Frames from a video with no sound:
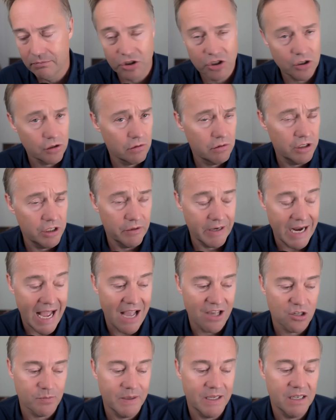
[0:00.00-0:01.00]
which you know
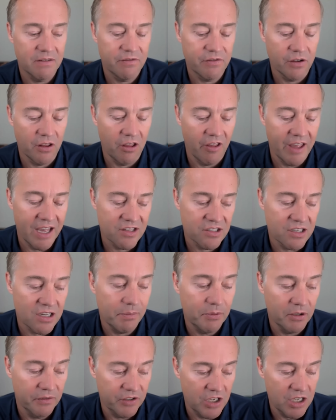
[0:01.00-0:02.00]
it has been for the last
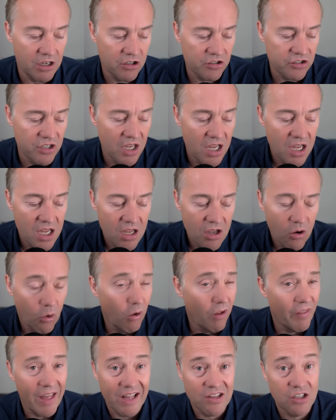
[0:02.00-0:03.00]
couple of years.
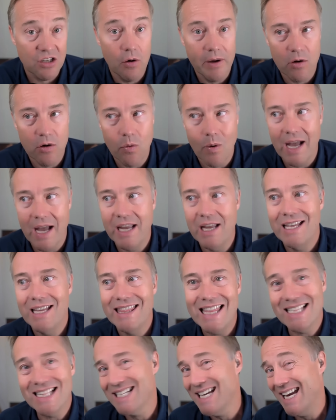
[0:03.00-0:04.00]
Well, that's going
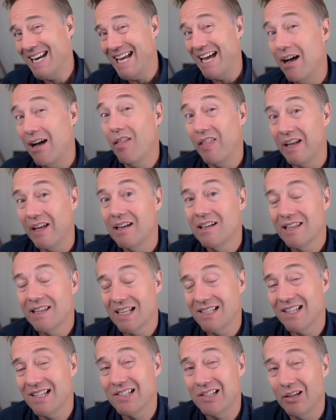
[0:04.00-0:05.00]
away. That's of healthy.
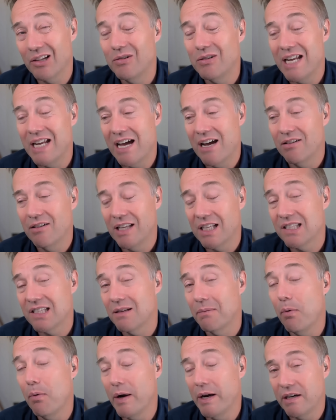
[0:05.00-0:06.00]
That's the slowdown.
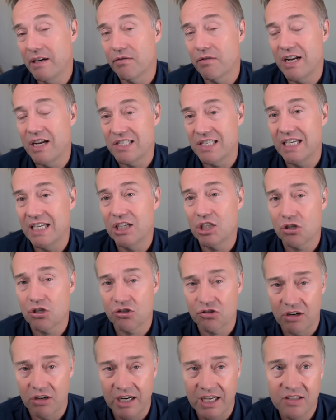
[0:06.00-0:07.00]
That's the point of raising
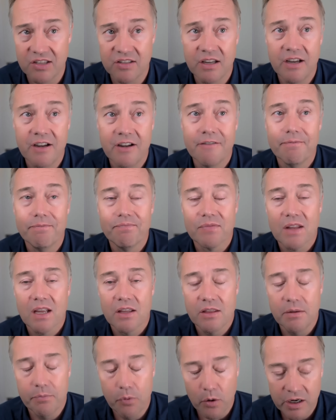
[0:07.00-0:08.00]
interest rates.
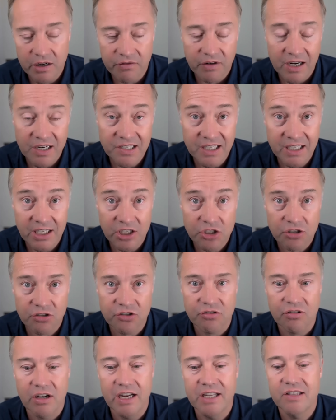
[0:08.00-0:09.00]
The point of raising
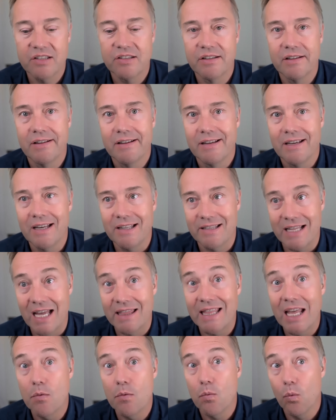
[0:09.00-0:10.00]
interest rates is
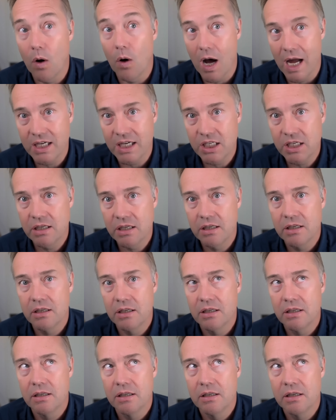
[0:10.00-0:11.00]
that they want
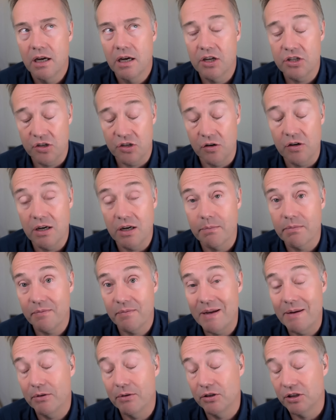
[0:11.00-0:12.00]
a certain
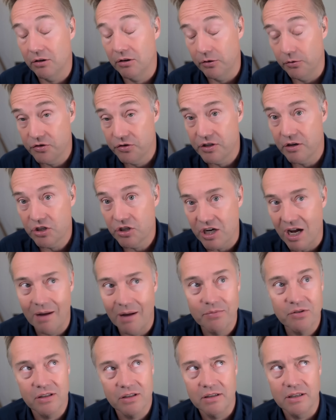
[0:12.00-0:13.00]
number of people to lose their
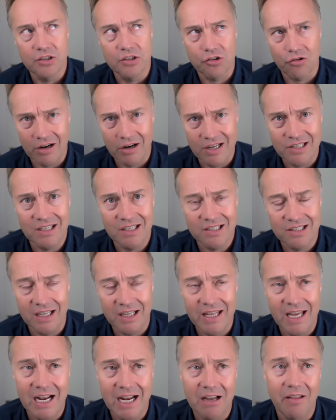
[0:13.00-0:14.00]
jobs. It's crazy to
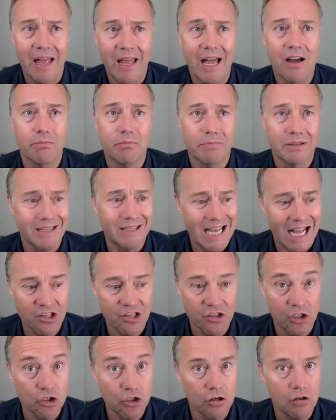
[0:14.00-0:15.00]
say that out loud, but
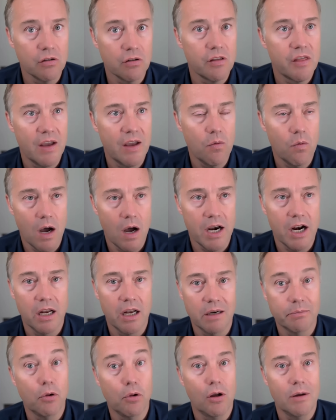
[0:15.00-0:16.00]
that's the truth. They
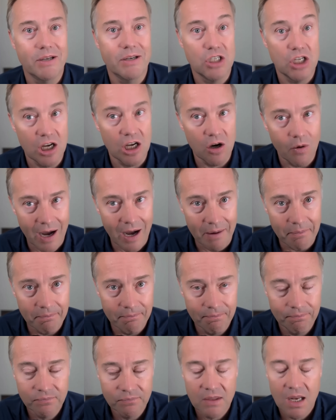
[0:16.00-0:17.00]
want unemployment to go
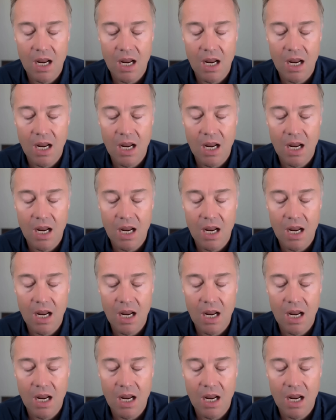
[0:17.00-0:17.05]
up